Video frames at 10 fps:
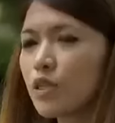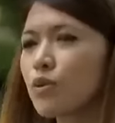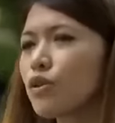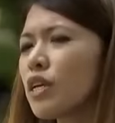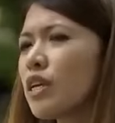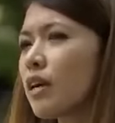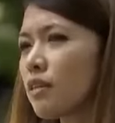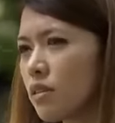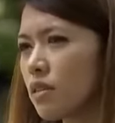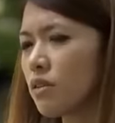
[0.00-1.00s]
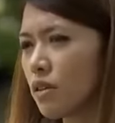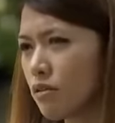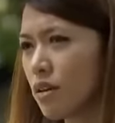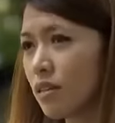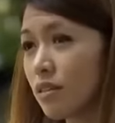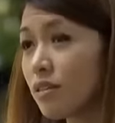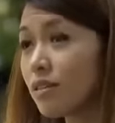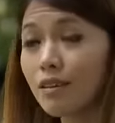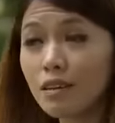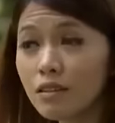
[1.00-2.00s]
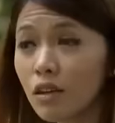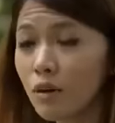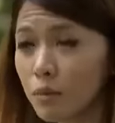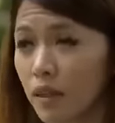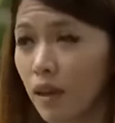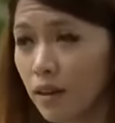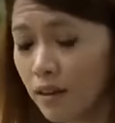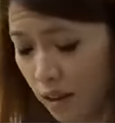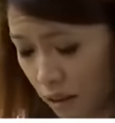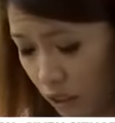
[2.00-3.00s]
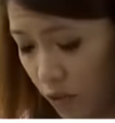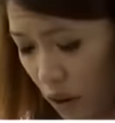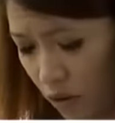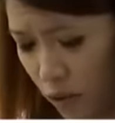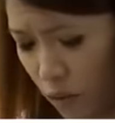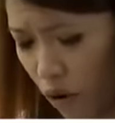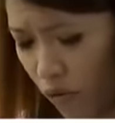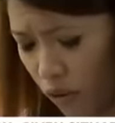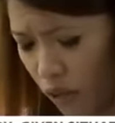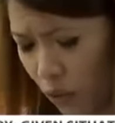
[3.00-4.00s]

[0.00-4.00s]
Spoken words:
Yes, well, looking at the Syrian crisis, it is complicated and it's far from over.